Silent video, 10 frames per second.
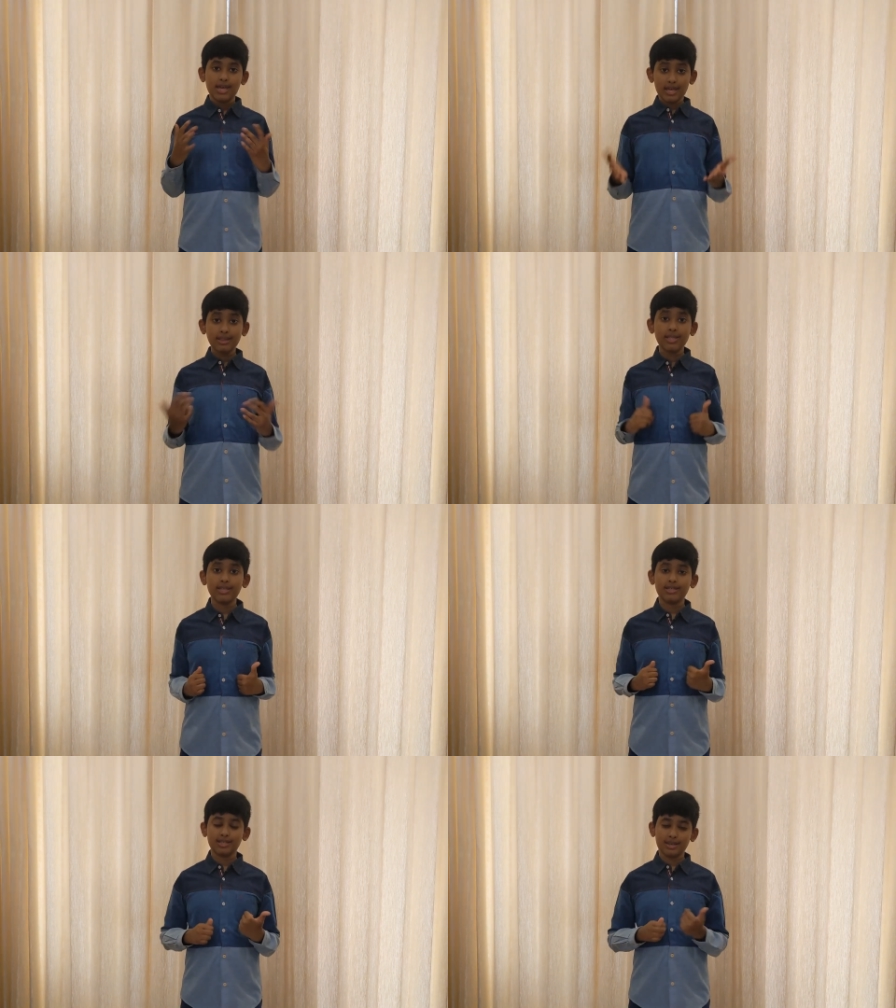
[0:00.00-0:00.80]
In
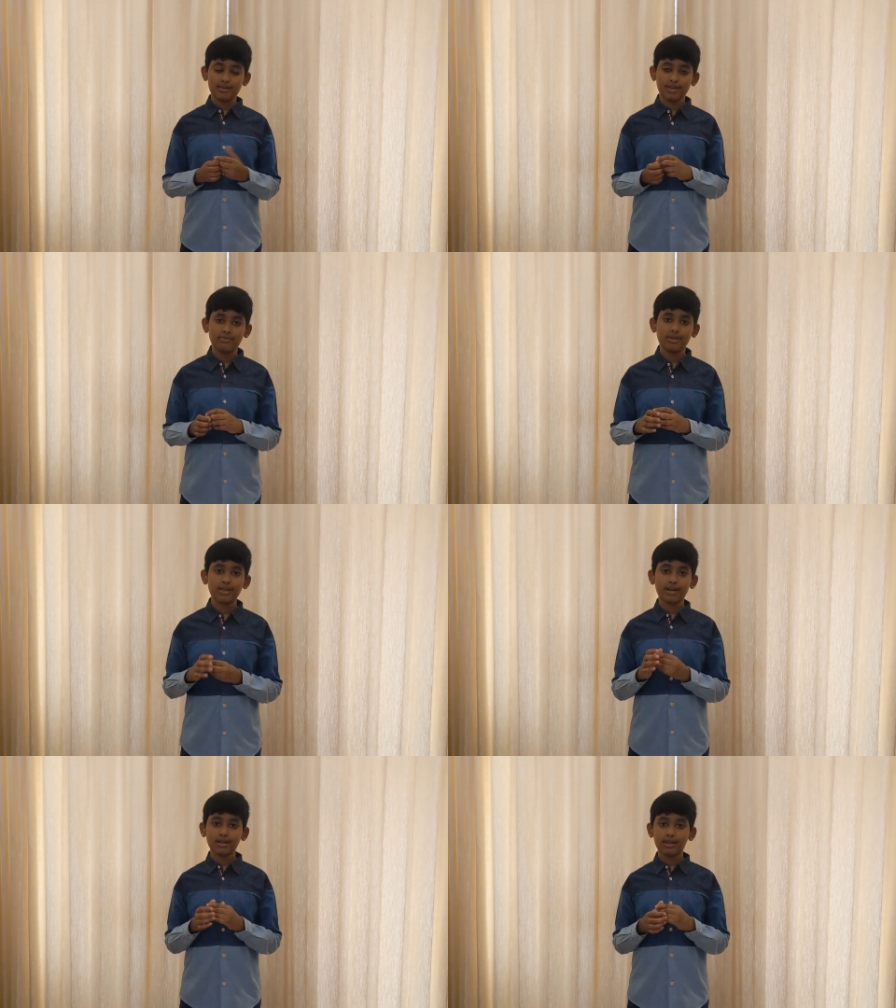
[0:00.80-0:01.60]
this series,
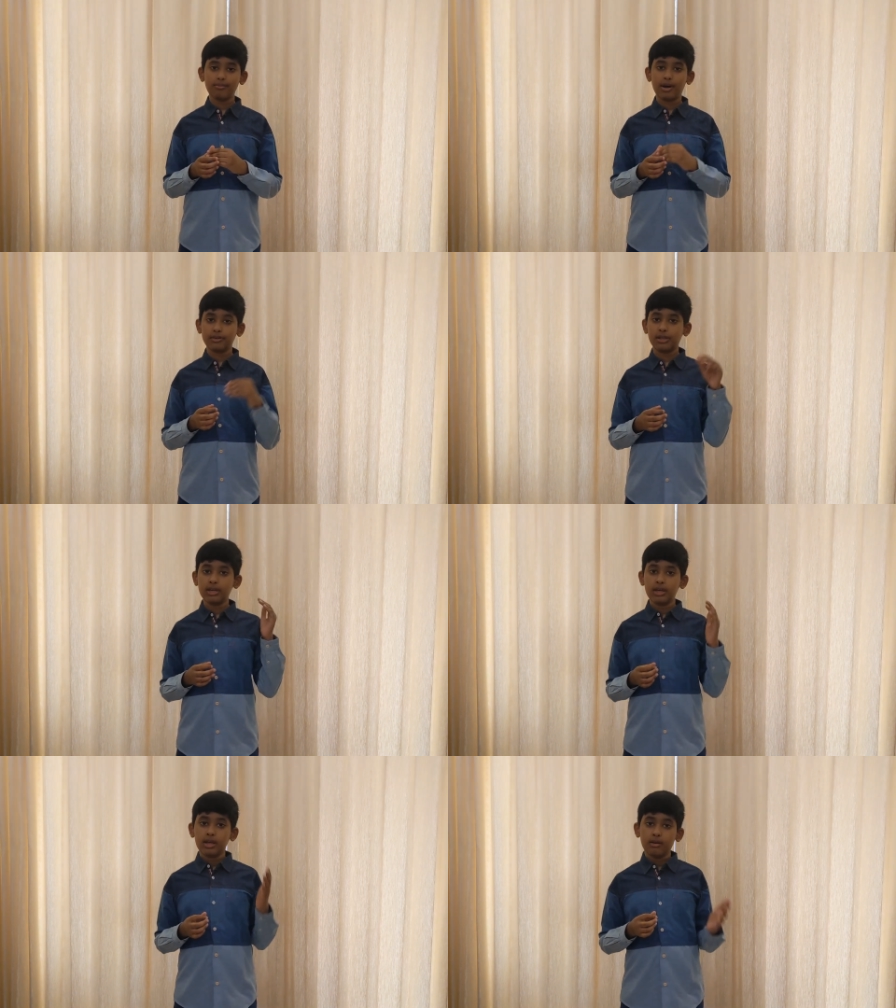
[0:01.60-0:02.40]
we learned about
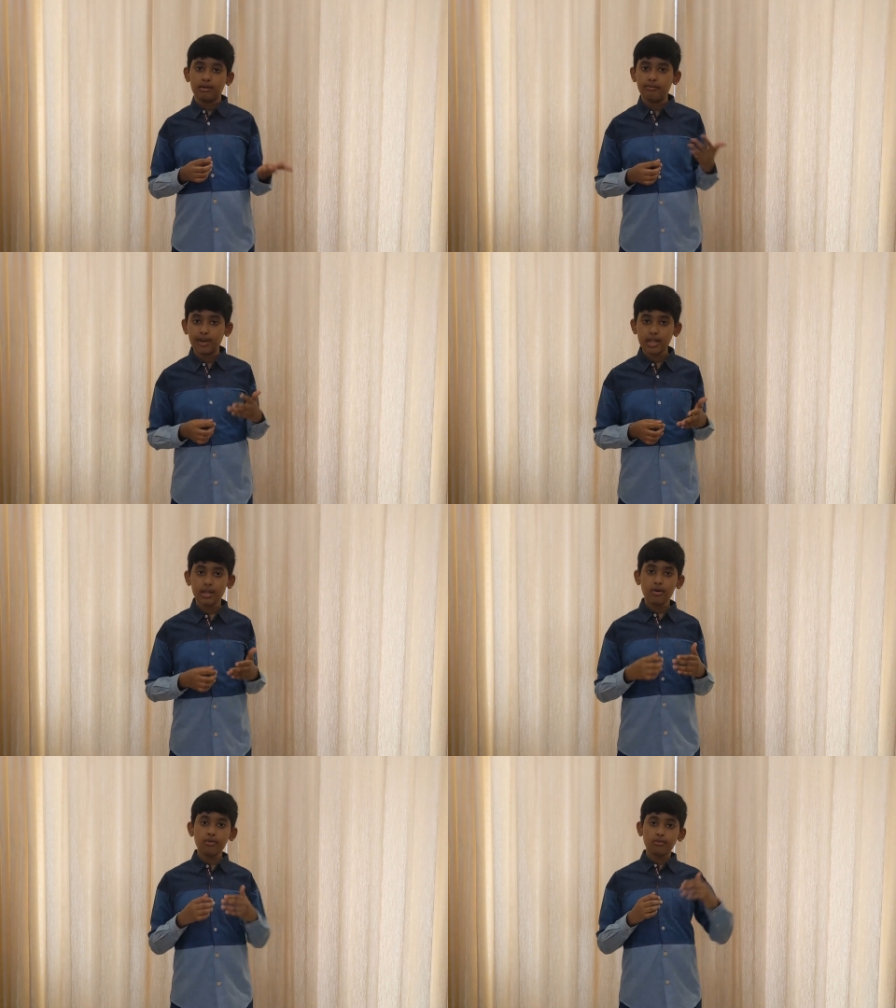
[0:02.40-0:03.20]

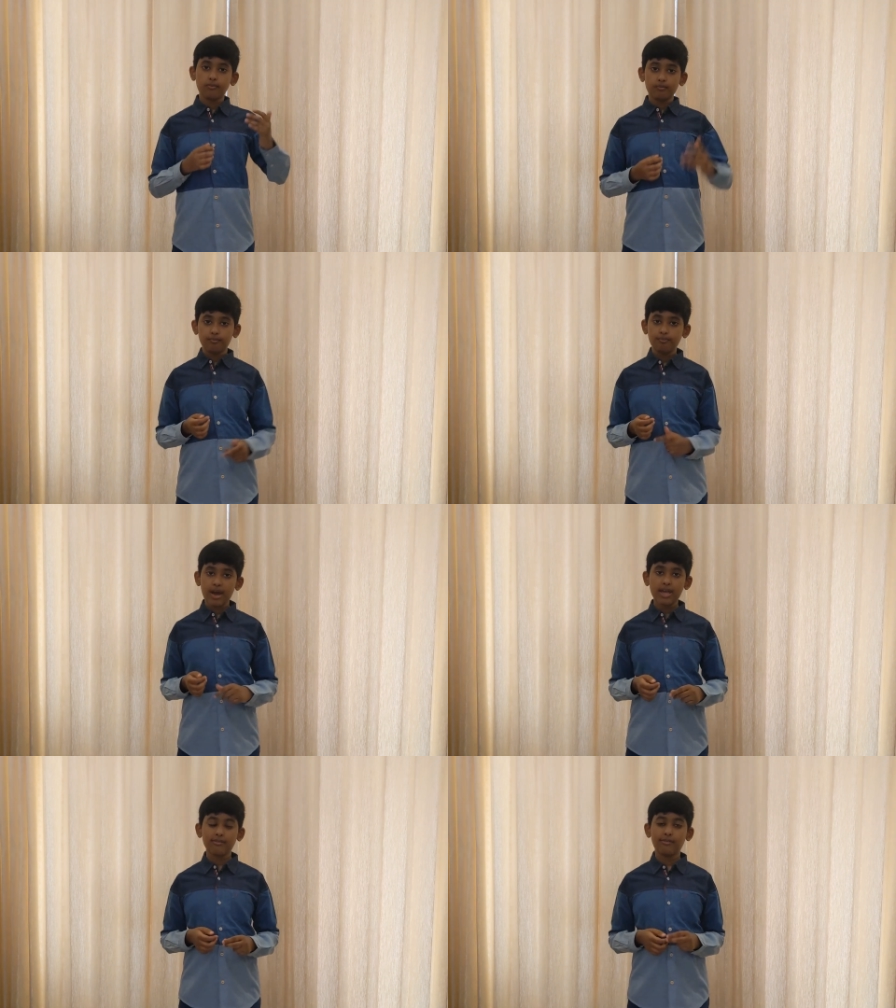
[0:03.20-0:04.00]
radio,
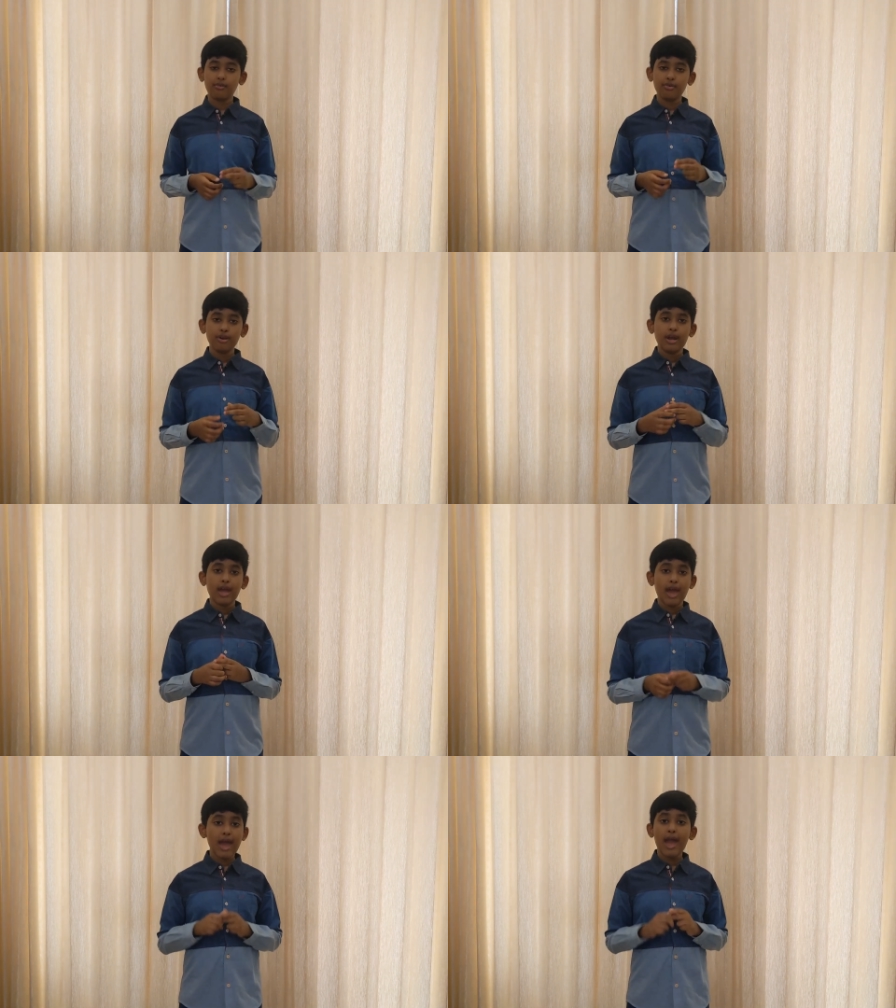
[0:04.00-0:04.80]
micro,
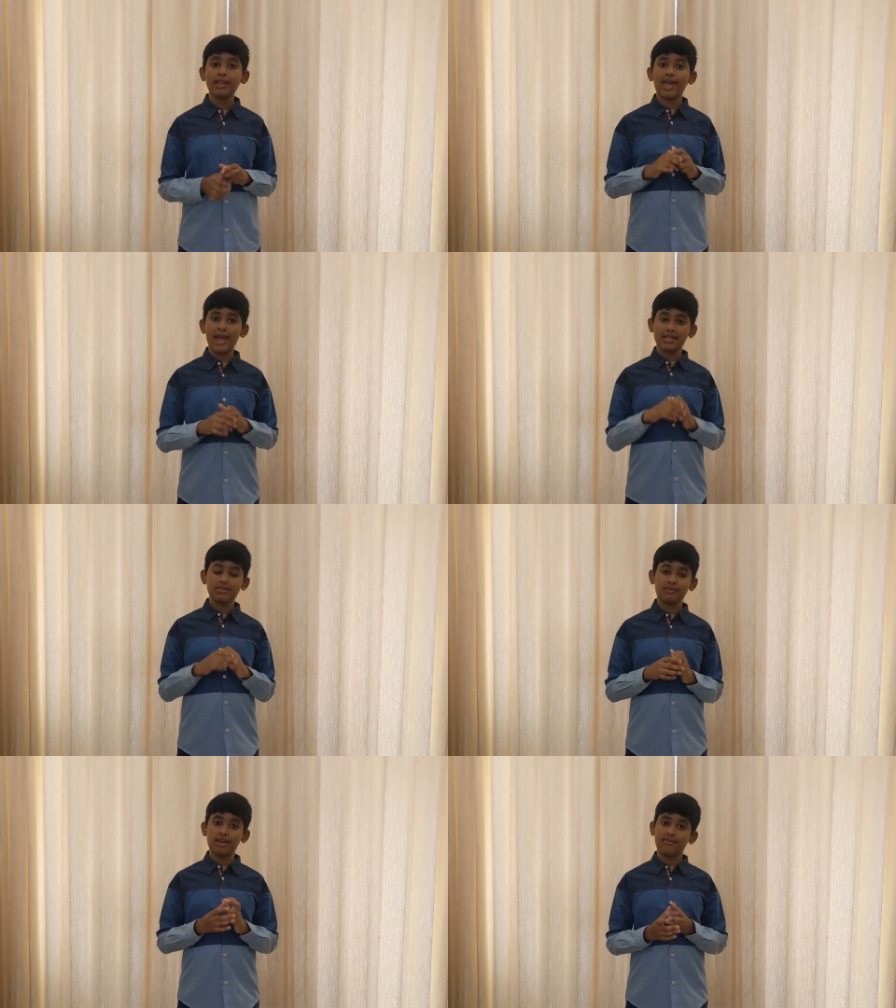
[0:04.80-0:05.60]
and
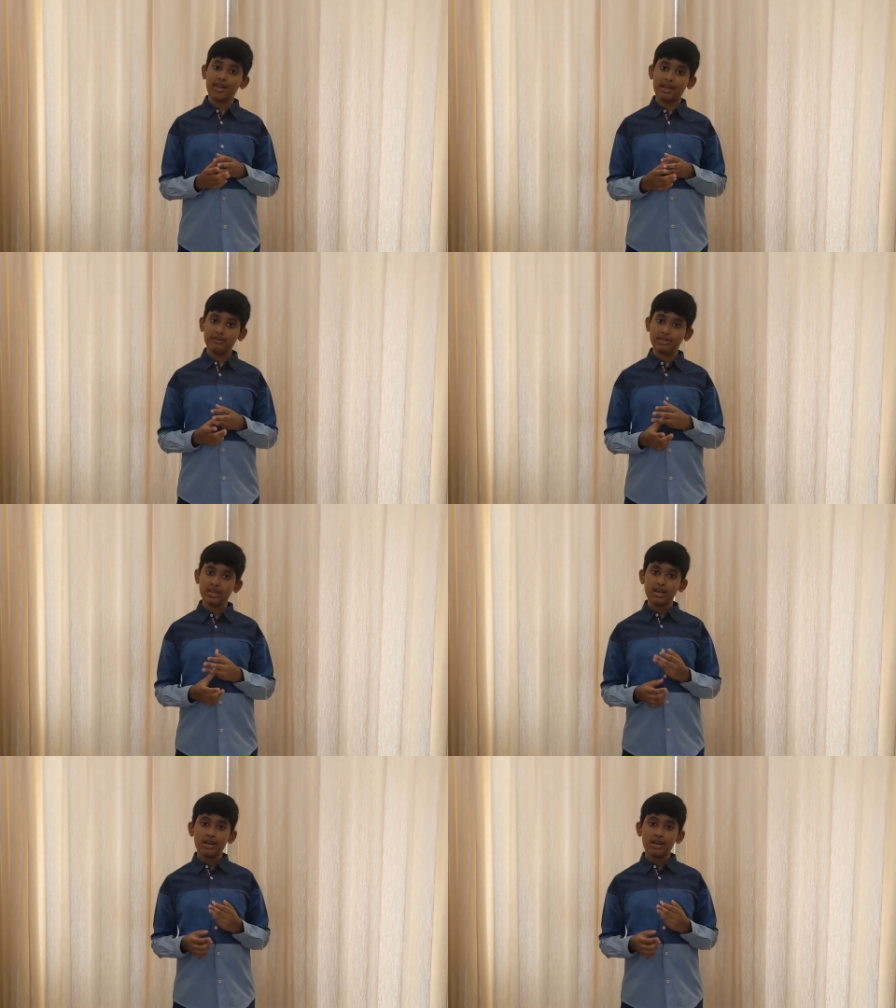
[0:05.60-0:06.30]
X-ray waves.